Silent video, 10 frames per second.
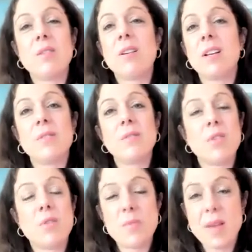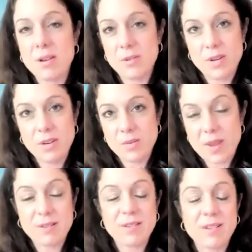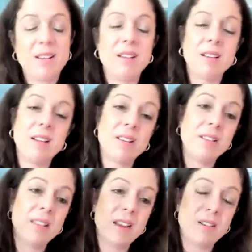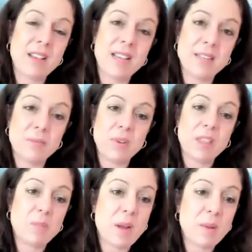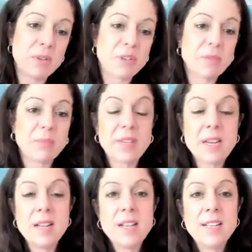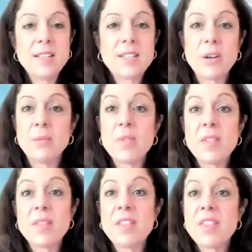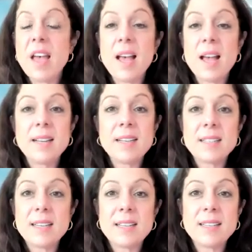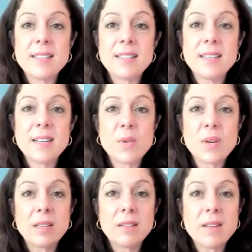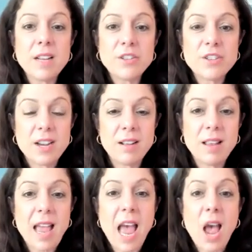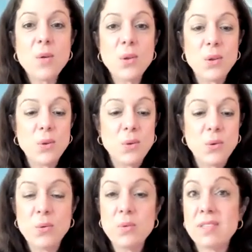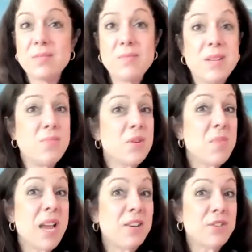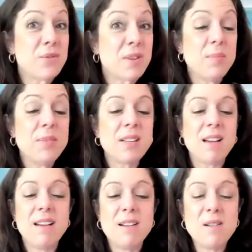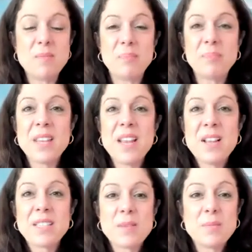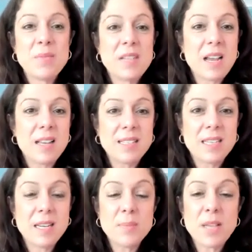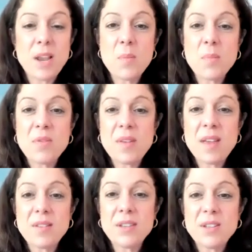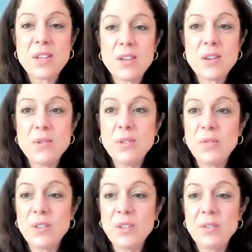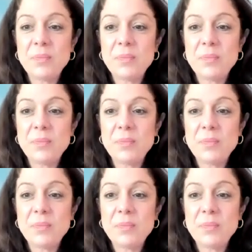hardly even know about or hear about on their end with the publisher. So that is, in a quick little nutshell, how you submit a book manuscript. Some tips. I hope you found this useful,